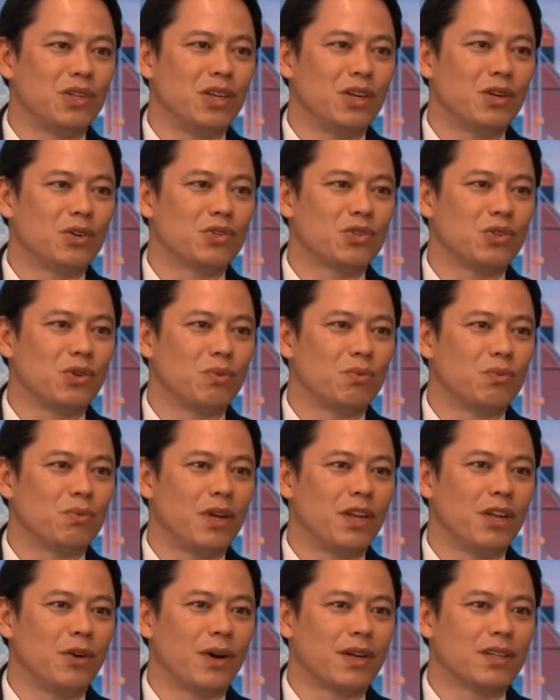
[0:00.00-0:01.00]
years to
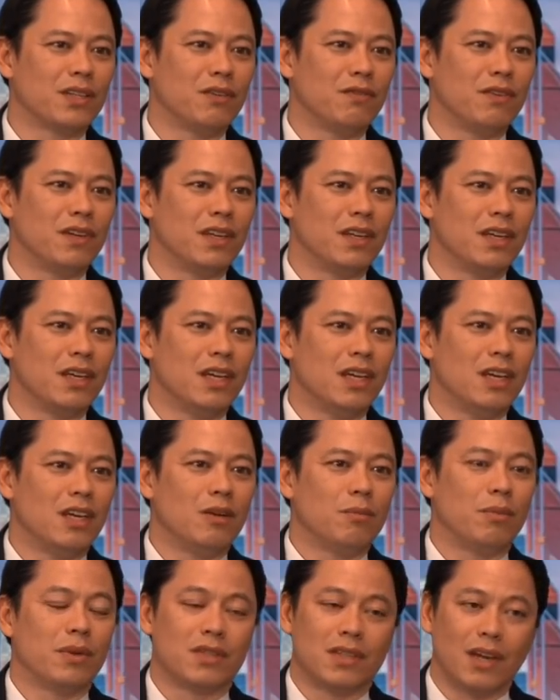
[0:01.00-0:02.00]
radioactivity,
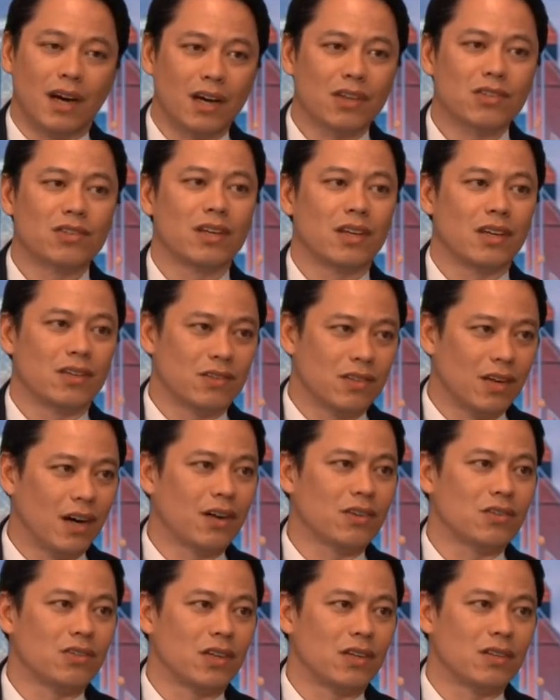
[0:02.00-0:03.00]
but toxic is
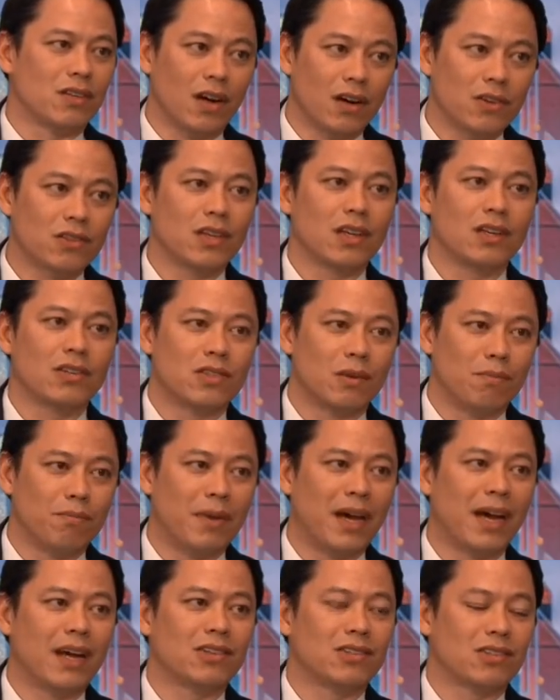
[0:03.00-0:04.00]
toxic. Toxic is some
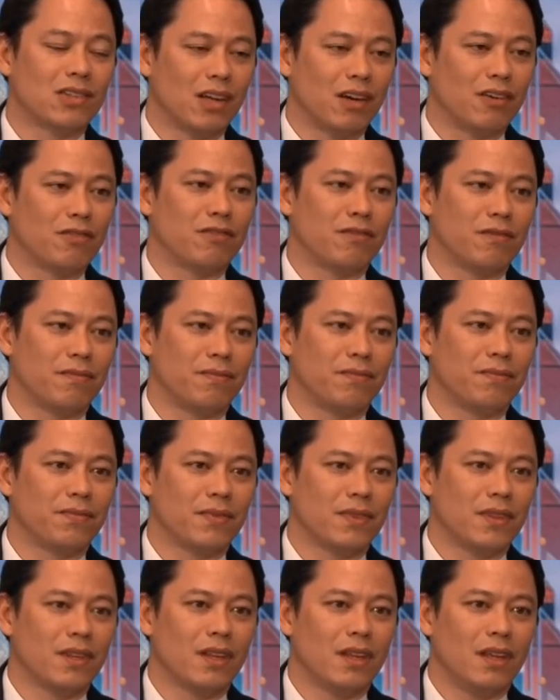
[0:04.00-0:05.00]
bad stuff.
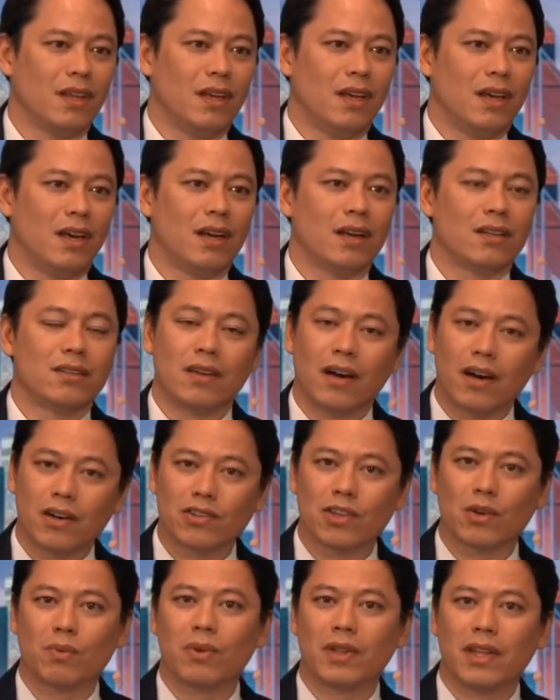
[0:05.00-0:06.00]
And a
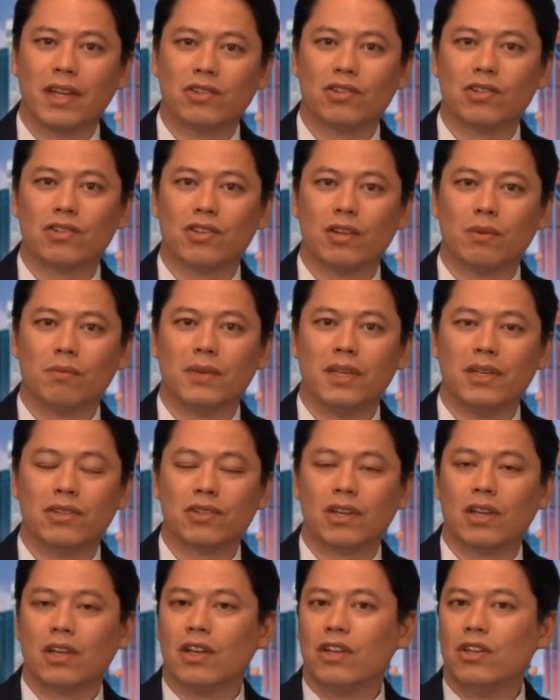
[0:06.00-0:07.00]
toxic relationship
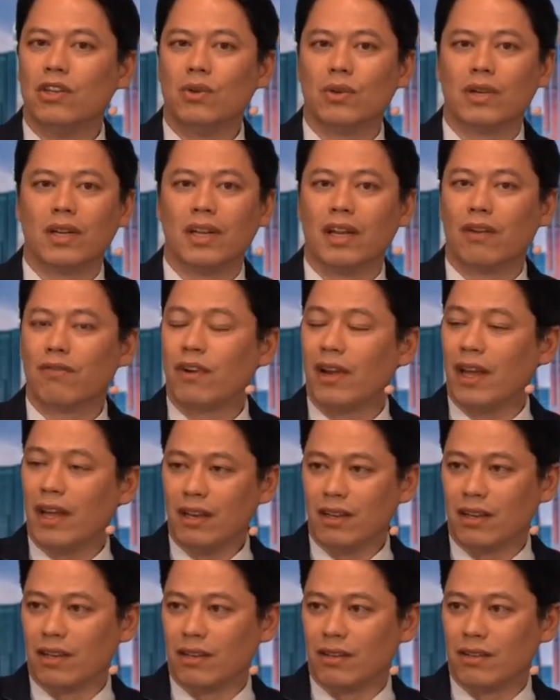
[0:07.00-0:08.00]
means you can never
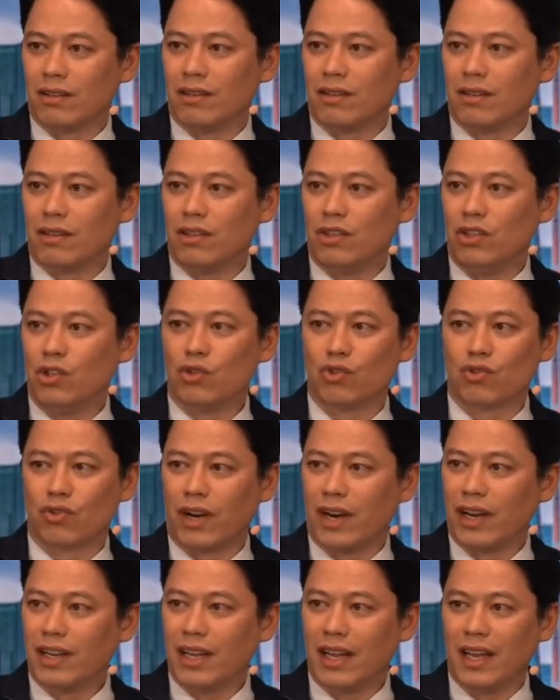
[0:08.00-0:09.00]
end it. You
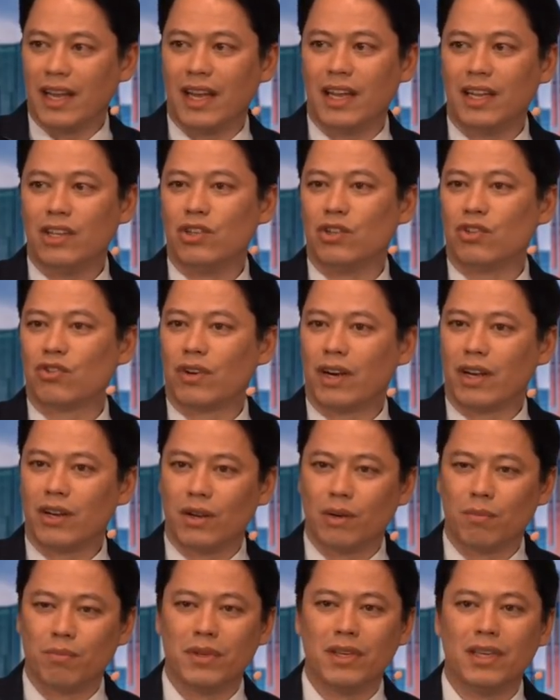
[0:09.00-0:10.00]
try to end, you try to
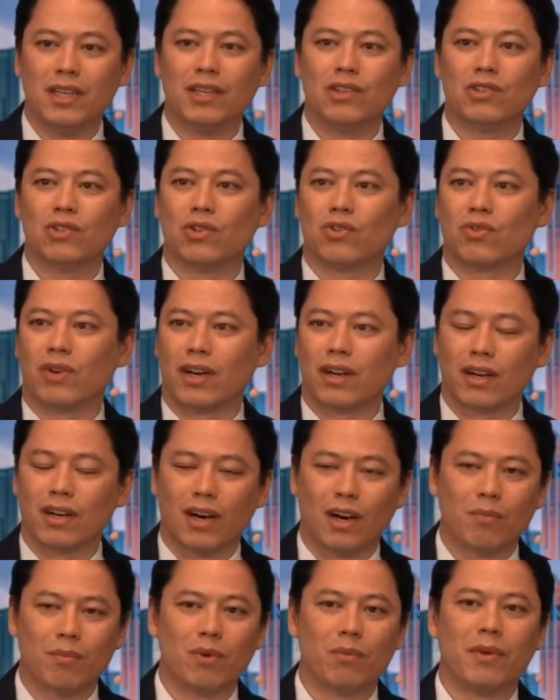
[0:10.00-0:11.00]
appease, you try to
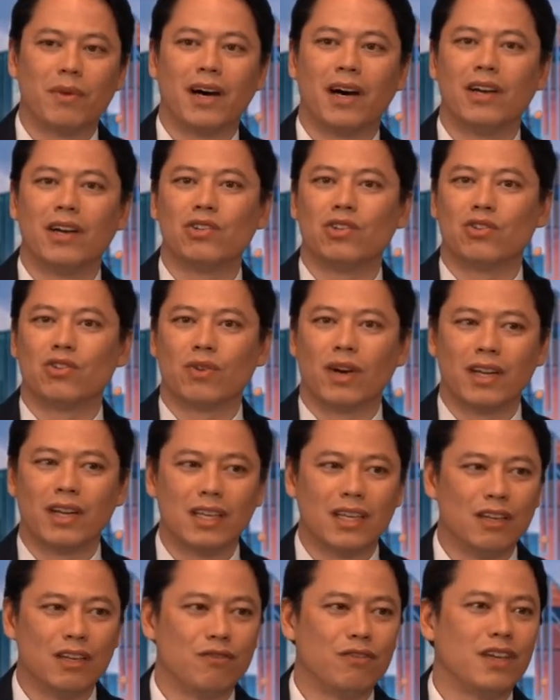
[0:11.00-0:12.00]
compromise, you try to
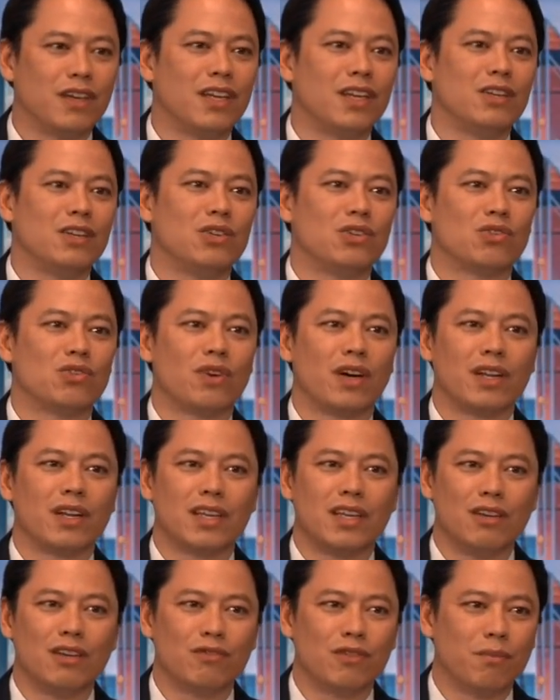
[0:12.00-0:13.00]
give in, you try to
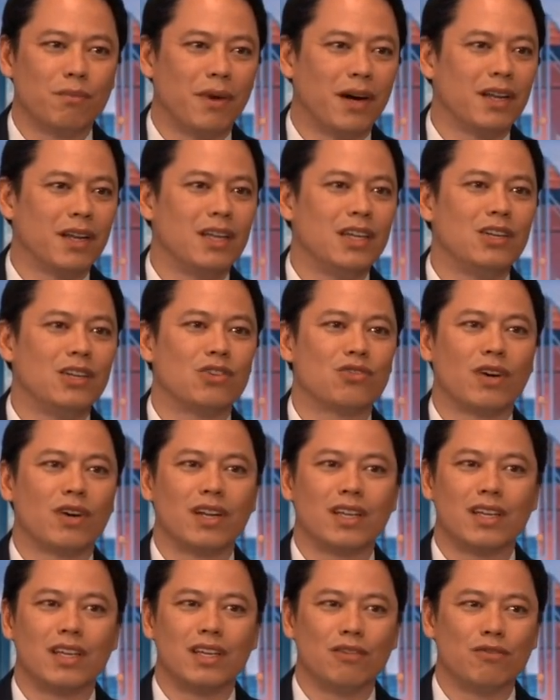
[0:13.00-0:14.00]
give the money, you try
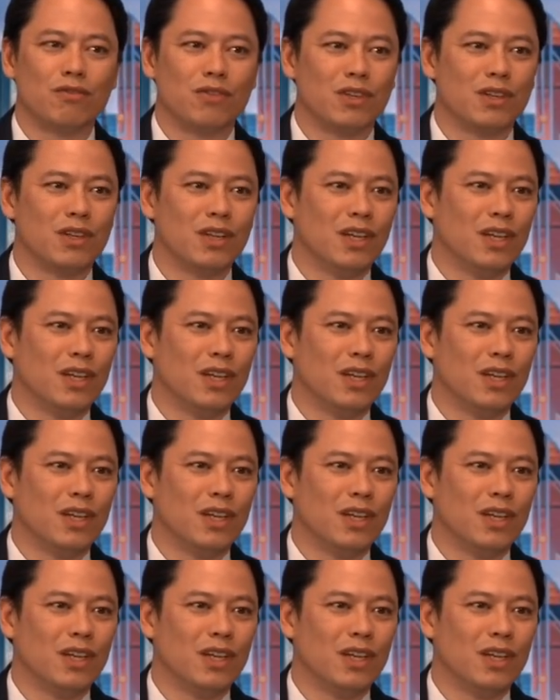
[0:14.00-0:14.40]
to give the